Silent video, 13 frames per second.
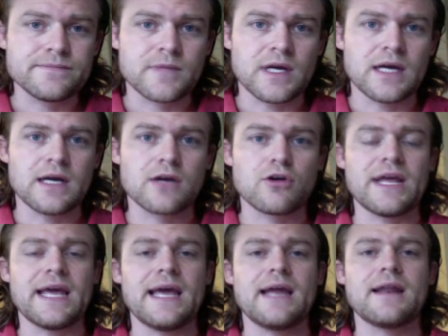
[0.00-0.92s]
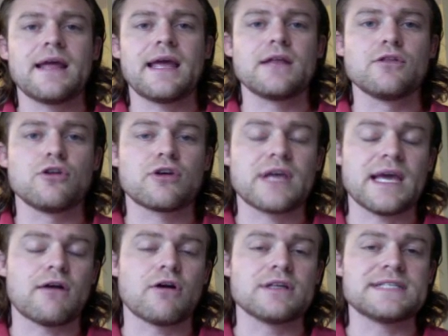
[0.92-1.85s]
Go ahead and look
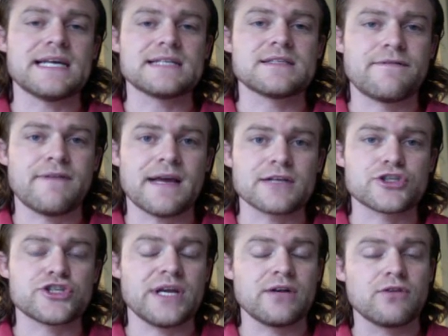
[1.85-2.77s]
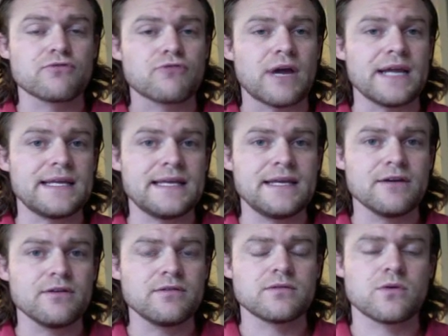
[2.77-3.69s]
at our DATSIFACT channel right
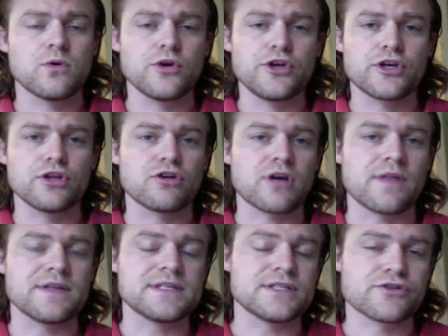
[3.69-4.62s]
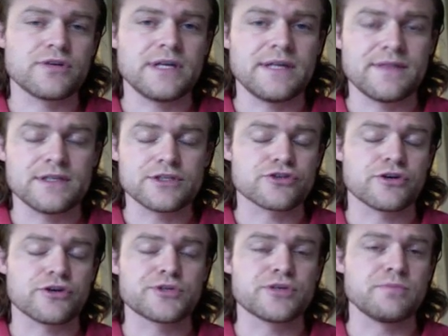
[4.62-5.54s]
here, or you can look on in the
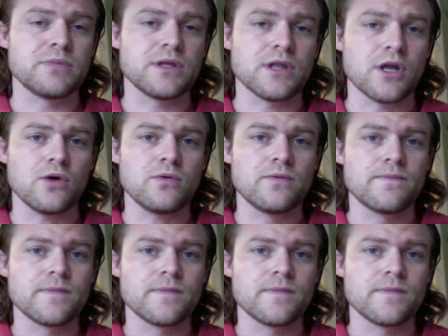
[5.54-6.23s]
description below.